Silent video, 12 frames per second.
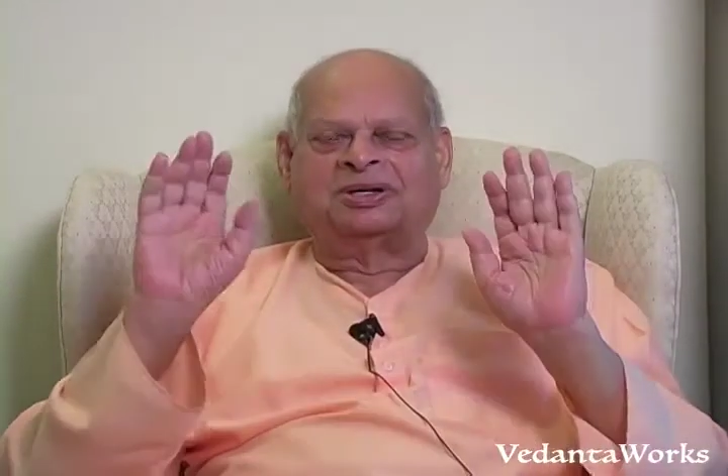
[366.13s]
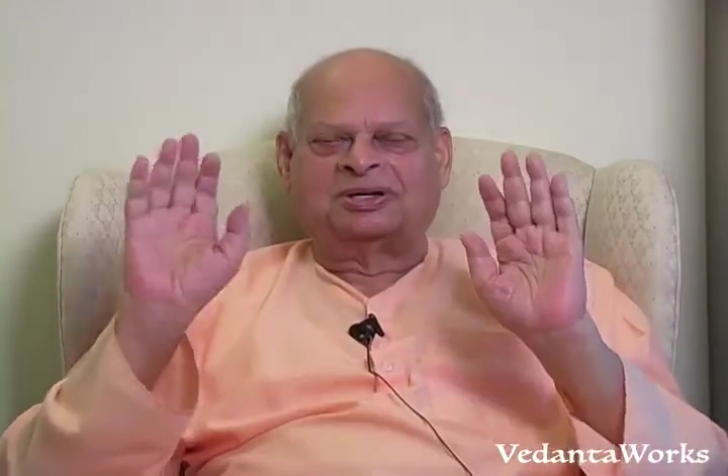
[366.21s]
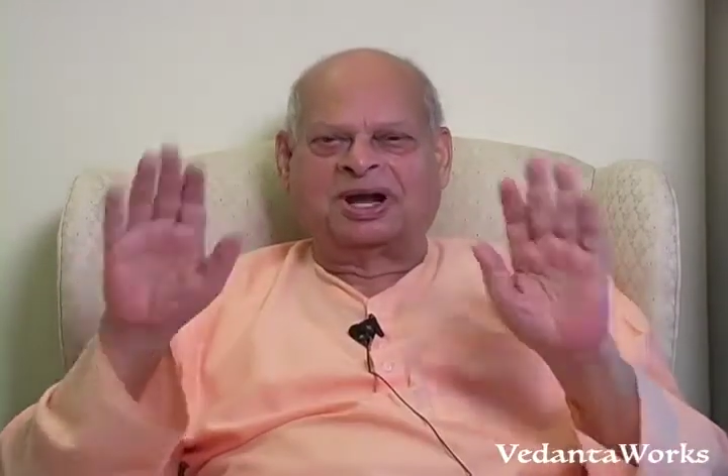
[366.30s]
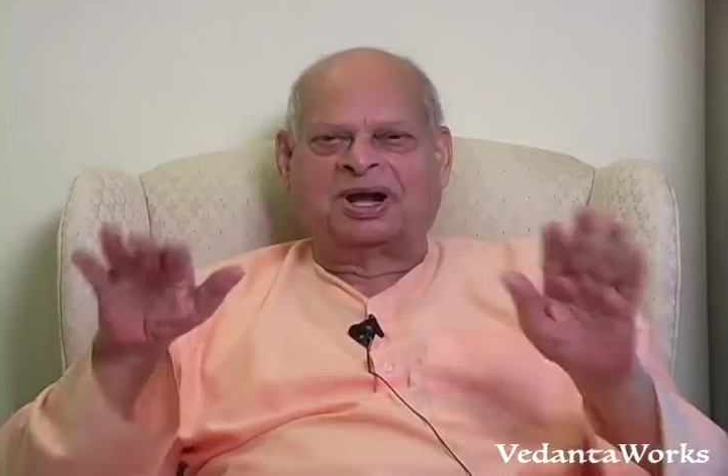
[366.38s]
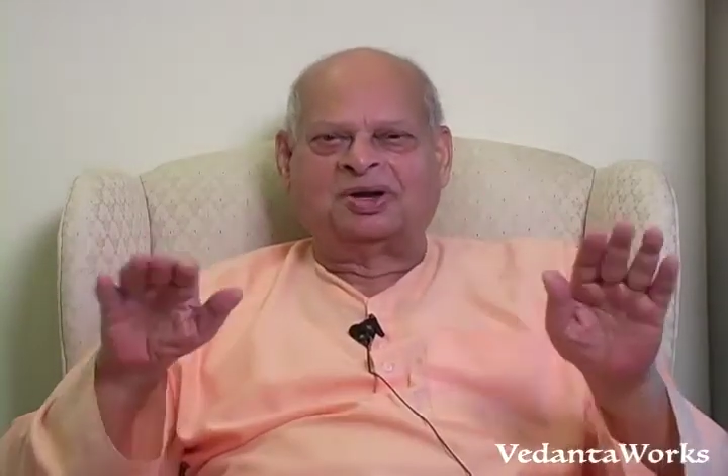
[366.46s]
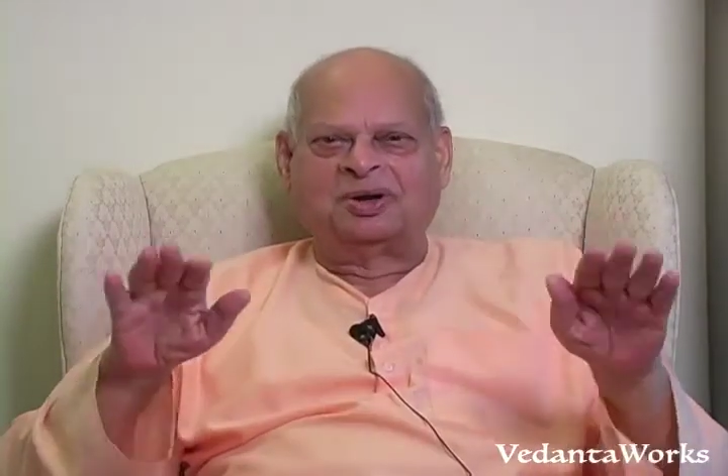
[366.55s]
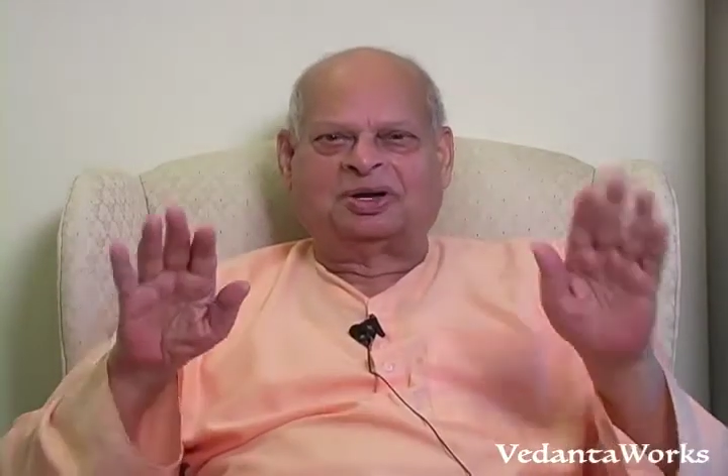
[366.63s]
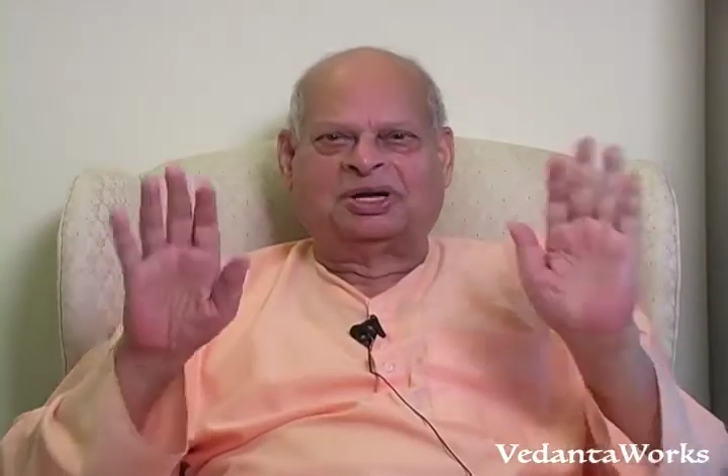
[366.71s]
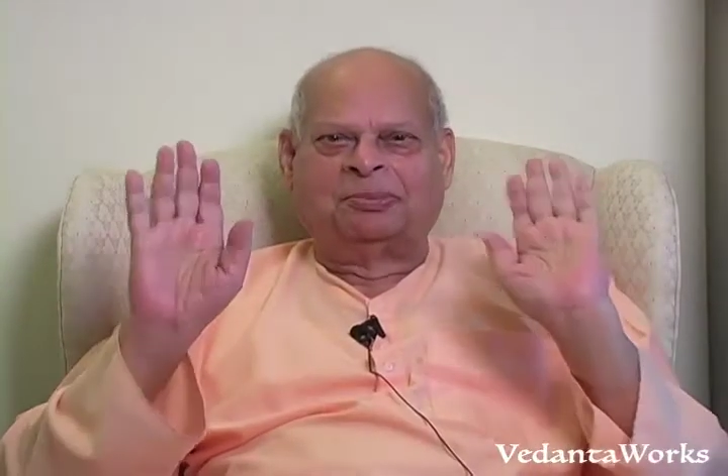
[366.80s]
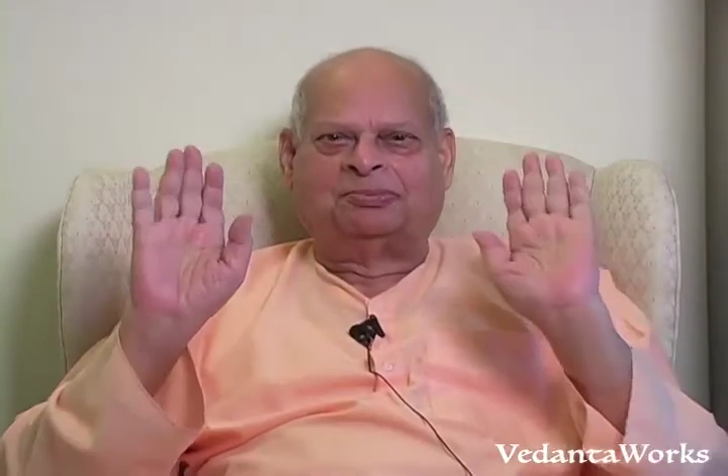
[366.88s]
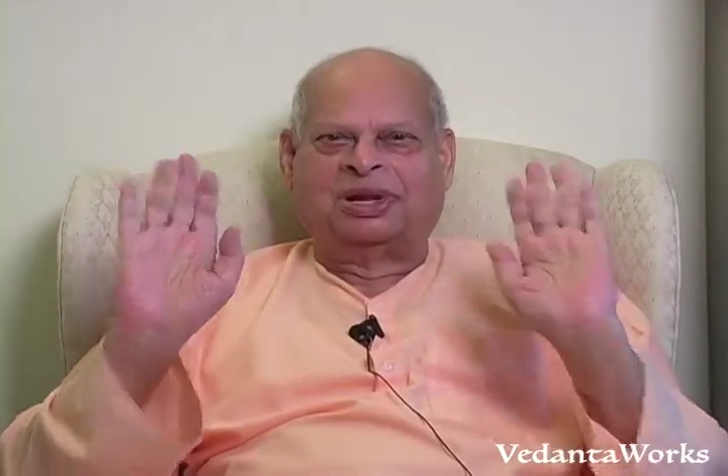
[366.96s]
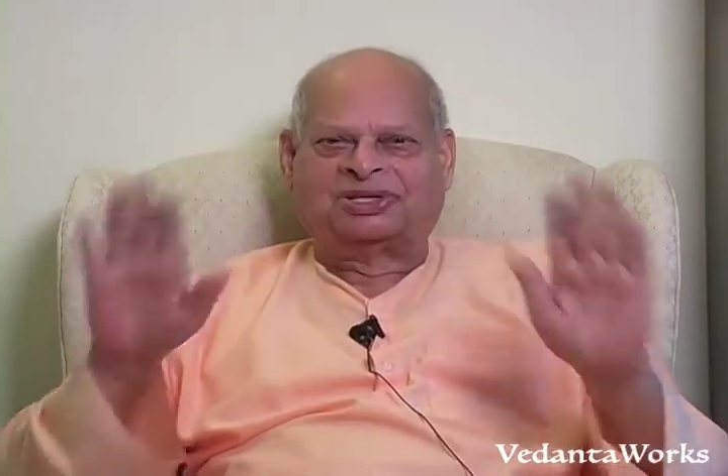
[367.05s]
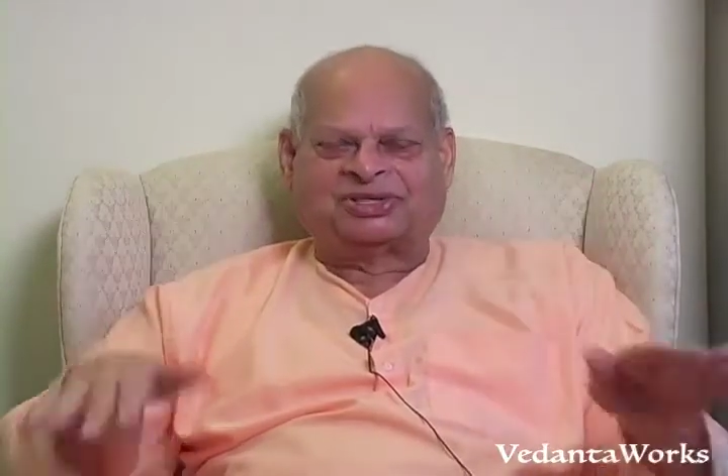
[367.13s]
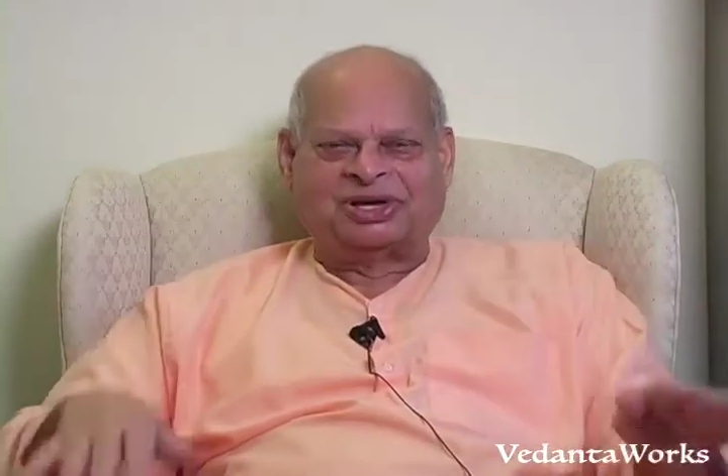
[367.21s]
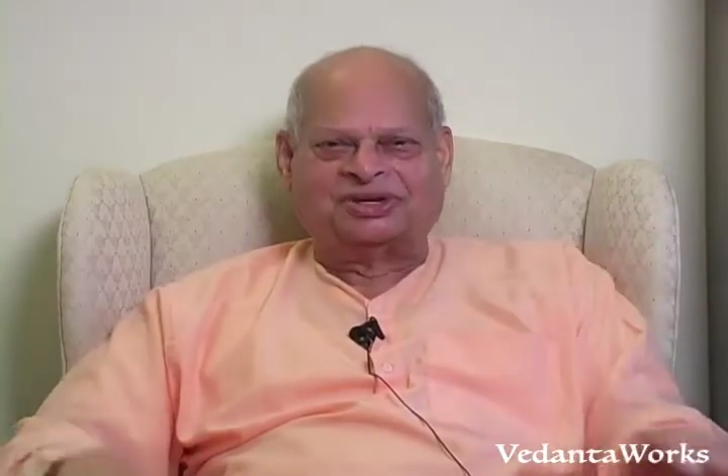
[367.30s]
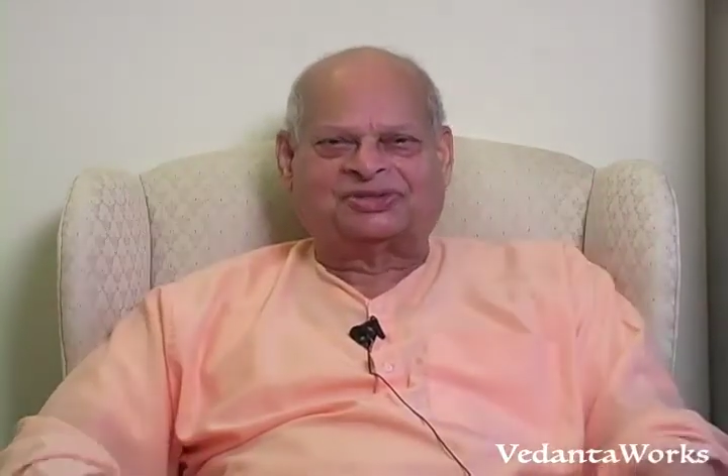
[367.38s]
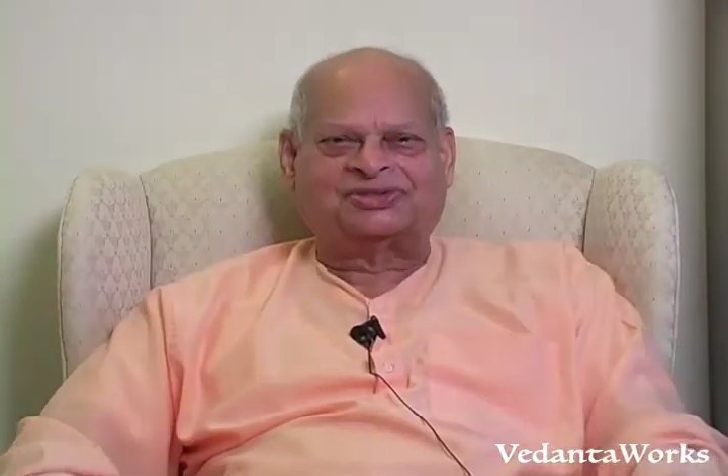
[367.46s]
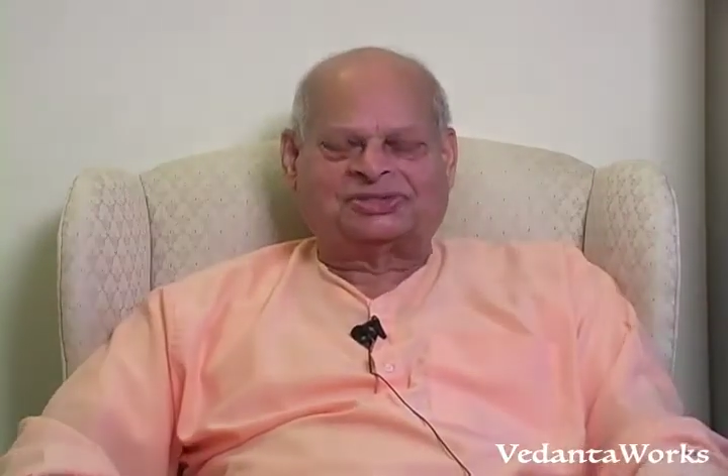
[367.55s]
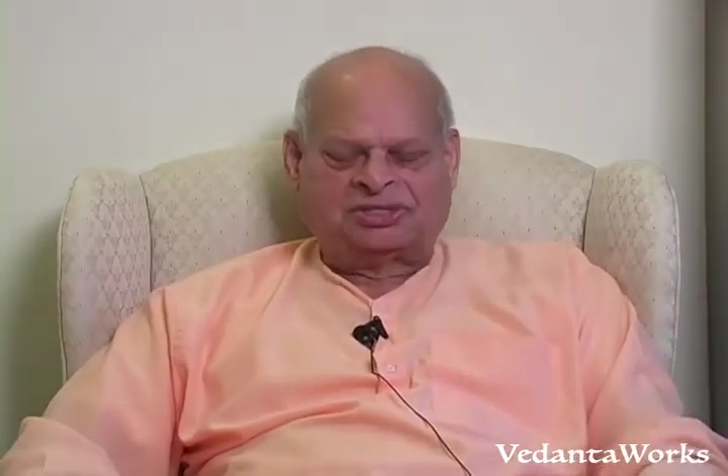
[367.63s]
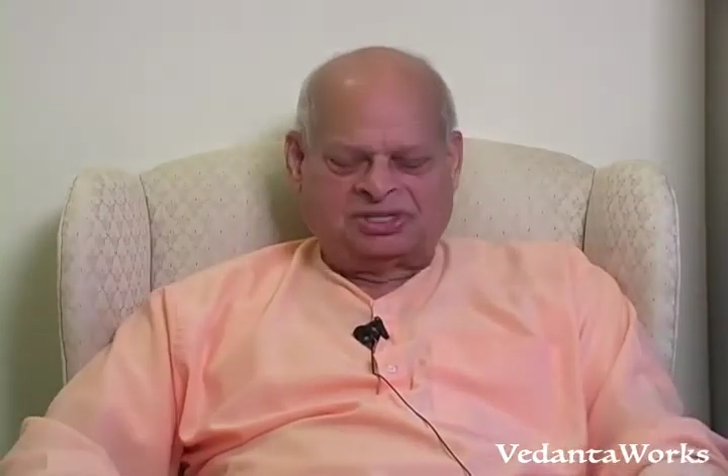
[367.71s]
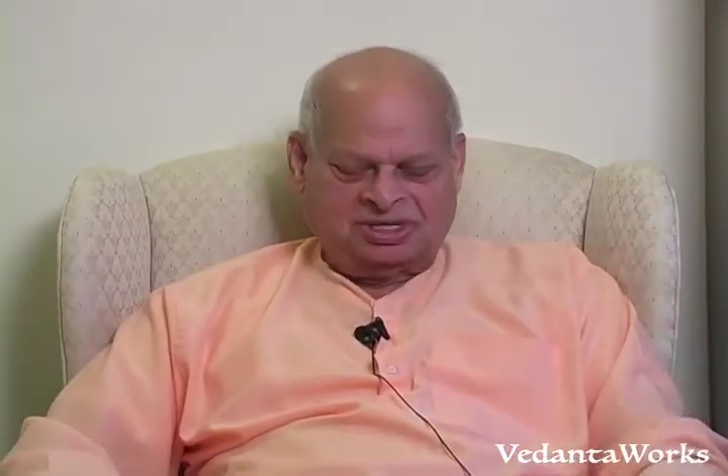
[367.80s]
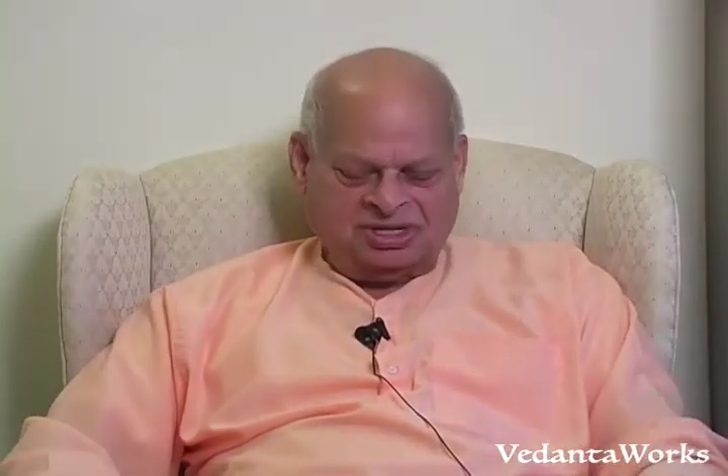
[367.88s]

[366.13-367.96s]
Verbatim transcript: uh, give blessings.